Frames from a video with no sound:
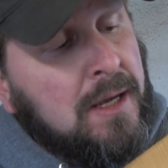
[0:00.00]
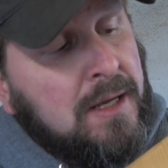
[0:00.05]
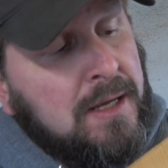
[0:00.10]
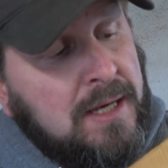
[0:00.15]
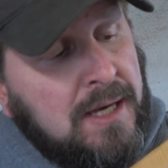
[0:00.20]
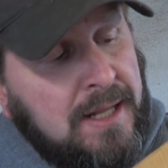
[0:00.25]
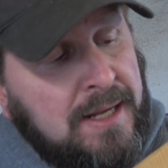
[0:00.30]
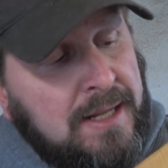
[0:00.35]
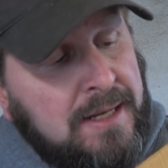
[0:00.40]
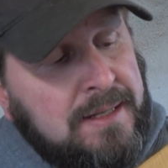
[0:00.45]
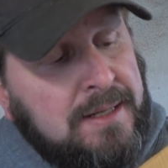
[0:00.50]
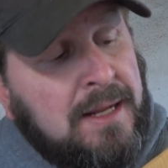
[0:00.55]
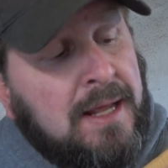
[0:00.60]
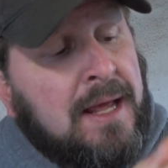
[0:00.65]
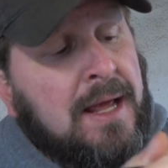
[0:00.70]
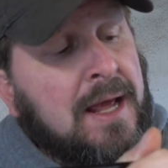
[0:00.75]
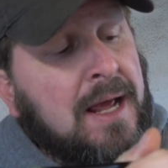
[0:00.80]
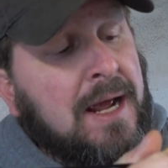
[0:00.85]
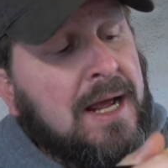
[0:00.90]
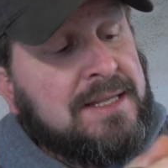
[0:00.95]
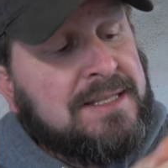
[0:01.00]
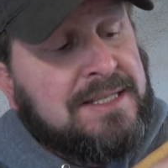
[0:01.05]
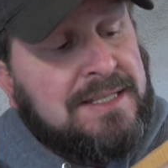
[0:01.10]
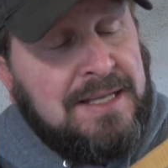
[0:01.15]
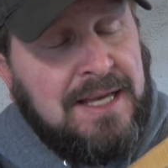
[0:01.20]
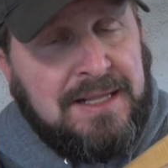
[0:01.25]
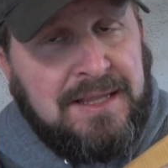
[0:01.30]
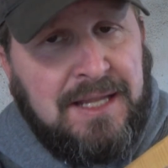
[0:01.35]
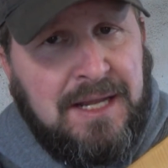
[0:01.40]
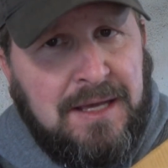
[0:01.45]
cut it, and
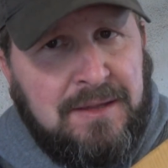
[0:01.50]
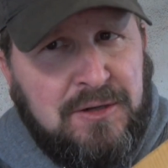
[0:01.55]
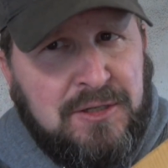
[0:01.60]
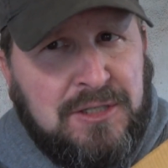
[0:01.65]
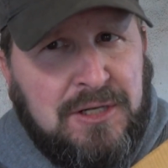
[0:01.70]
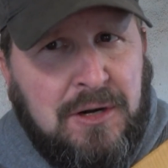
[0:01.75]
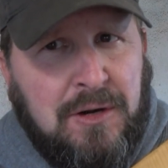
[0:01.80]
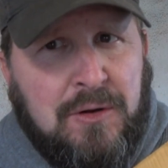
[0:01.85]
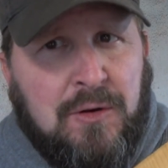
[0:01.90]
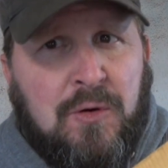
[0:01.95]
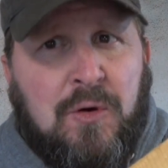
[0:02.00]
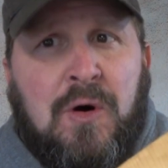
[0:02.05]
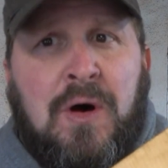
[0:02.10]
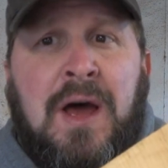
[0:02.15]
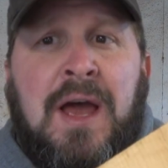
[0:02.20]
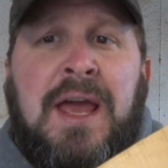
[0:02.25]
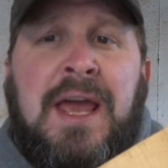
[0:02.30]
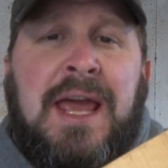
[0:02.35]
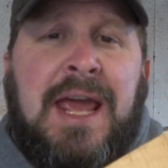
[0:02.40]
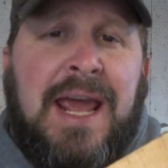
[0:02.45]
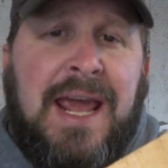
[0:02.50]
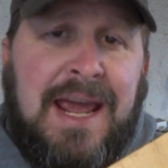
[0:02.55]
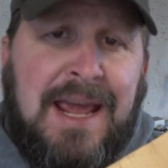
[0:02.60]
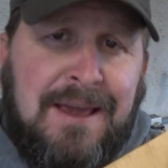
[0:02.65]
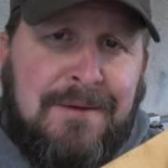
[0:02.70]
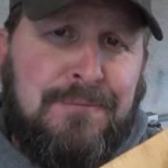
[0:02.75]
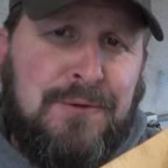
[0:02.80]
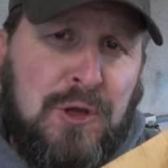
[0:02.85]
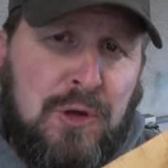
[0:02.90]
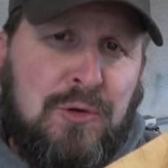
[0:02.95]
select the other circle.
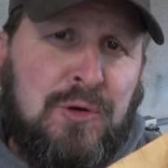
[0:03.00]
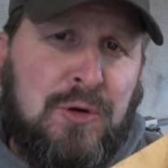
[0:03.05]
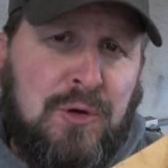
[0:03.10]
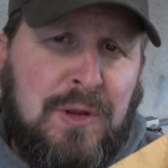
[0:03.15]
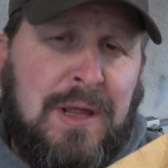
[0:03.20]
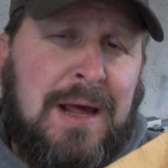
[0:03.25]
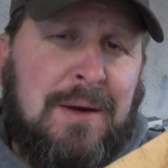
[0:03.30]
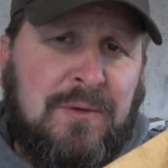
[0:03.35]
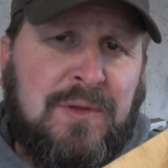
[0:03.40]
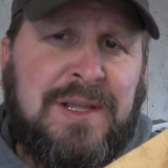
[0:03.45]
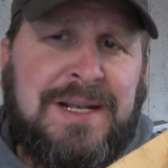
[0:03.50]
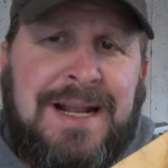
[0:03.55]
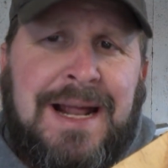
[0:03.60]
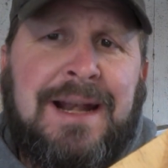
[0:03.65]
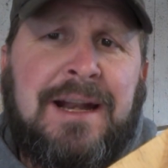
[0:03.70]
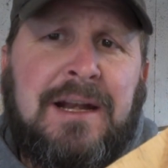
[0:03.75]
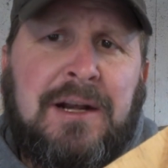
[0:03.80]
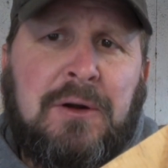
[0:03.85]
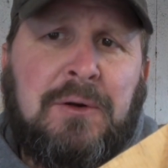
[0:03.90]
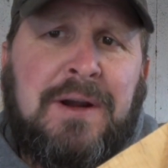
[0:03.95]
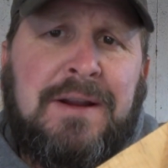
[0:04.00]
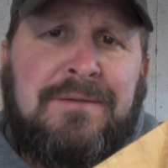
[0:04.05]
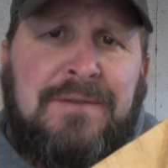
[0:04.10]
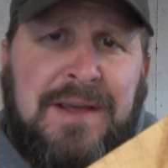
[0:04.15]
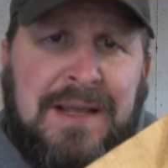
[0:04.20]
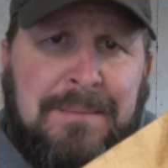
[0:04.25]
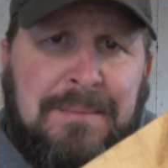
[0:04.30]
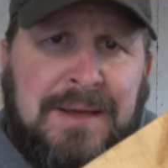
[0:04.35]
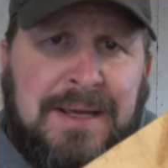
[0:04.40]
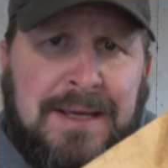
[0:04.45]
If you do that with a 90-degree
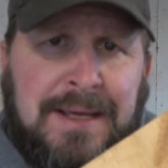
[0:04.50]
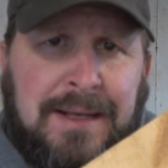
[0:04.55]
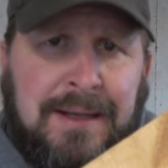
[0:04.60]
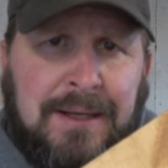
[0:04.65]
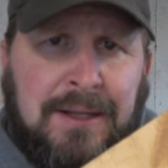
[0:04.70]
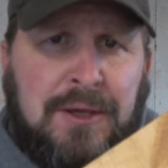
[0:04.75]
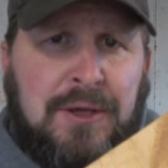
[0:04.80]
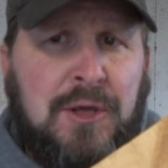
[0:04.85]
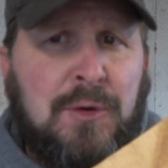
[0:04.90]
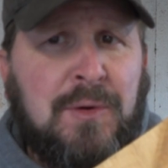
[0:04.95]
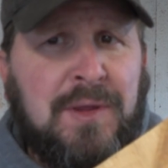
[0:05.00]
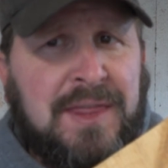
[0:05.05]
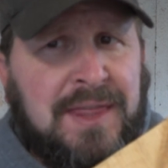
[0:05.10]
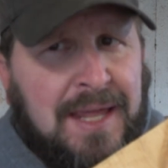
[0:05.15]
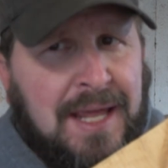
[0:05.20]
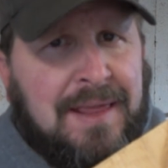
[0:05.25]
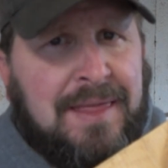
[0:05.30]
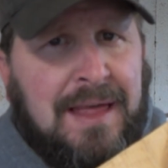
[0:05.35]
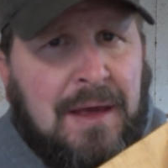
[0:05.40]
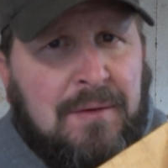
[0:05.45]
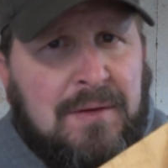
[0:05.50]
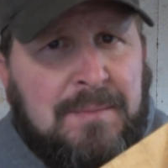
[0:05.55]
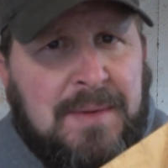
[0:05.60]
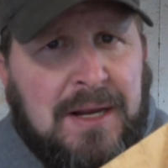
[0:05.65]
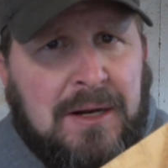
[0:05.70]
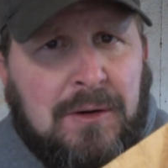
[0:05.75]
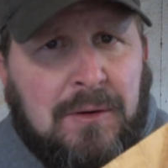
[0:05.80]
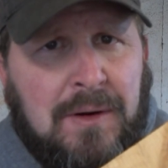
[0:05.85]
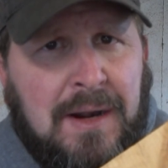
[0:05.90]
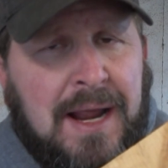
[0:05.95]
V-bit, you would think that would
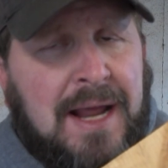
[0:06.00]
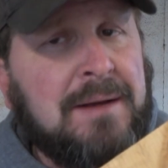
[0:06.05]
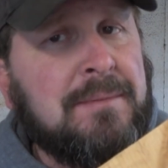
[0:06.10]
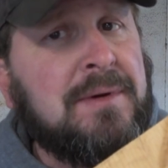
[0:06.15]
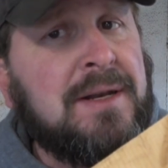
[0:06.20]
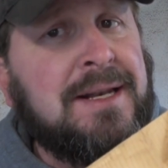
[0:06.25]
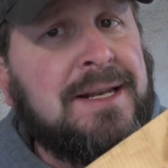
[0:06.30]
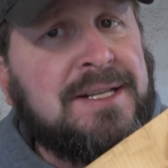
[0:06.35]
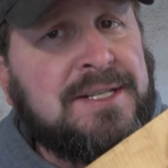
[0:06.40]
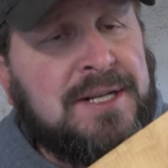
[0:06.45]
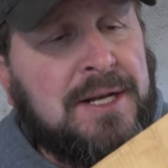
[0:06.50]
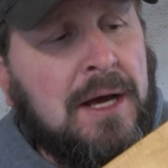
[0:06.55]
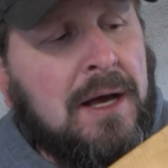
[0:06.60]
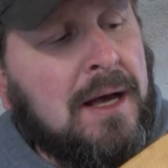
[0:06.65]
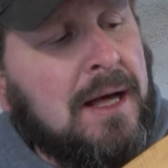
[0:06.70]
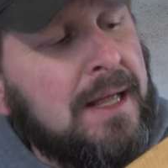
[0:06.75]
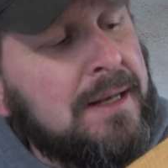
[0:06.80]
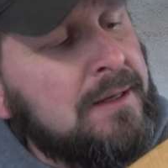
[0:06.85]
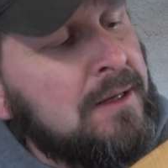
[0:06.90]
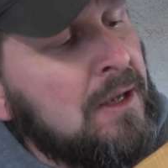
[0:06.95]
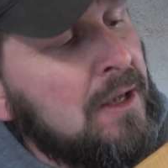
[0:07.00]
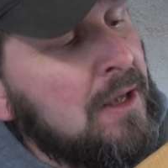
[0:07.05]
be correct, but it is not,